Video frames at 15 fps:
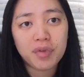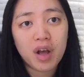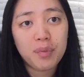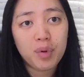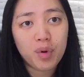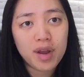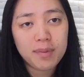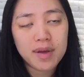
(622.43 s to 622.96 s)

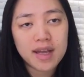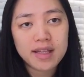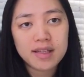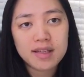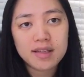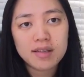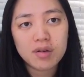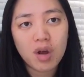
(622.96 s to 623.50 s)

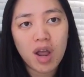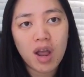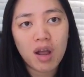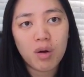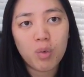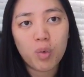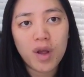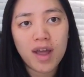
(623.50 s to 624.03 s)
appointments
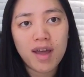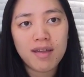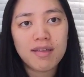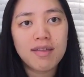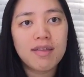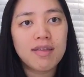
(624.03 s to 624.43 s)
with